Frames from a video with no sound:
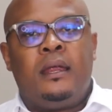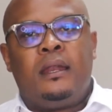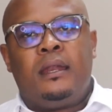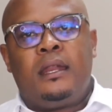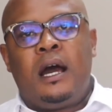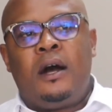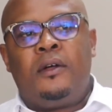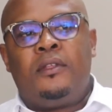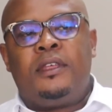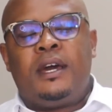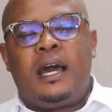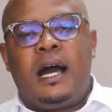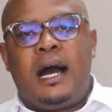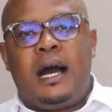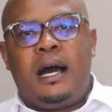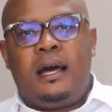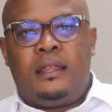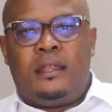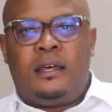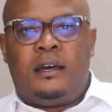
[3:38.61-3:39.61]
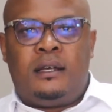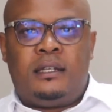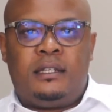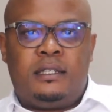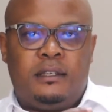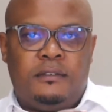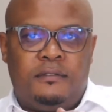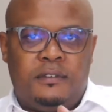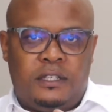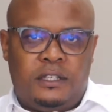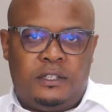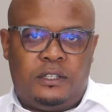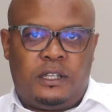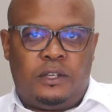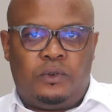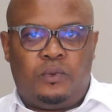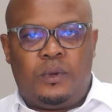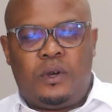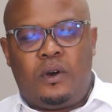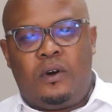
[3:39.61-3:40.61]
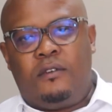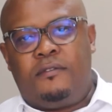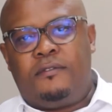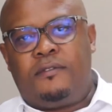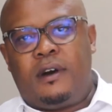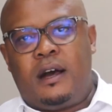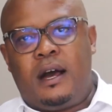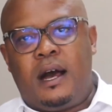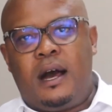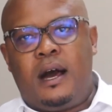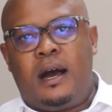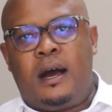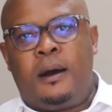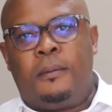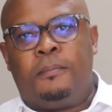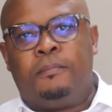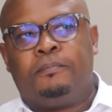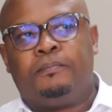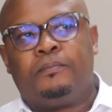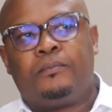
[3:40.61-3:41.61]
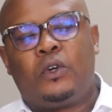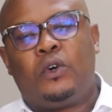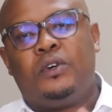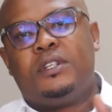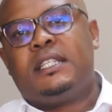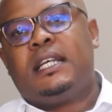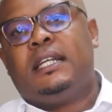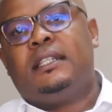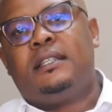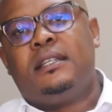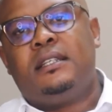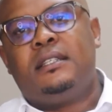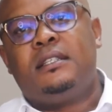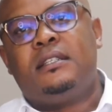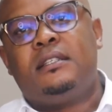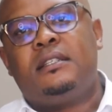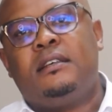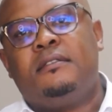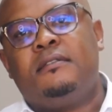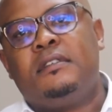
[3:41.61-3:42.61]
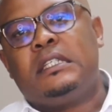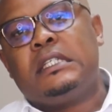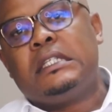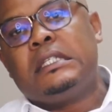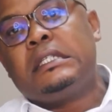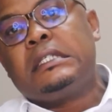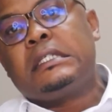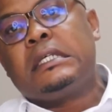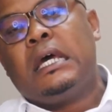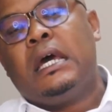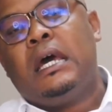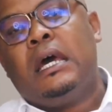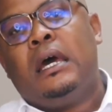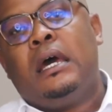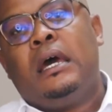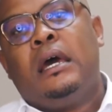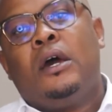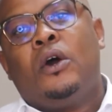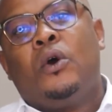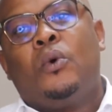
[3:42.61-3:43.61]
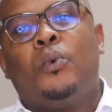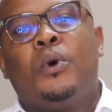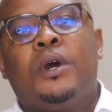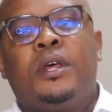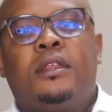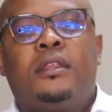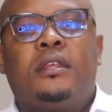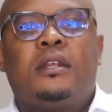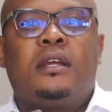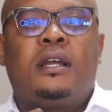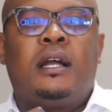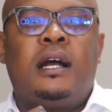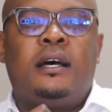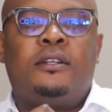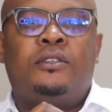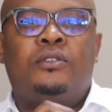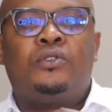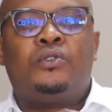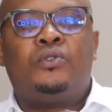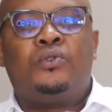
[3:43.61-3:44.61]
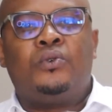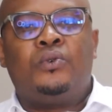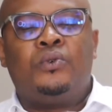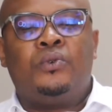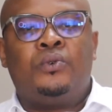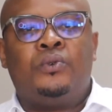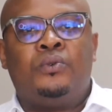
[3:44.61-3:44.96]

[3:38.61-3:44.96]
Now, the other services that we offer are consultancy services with regards to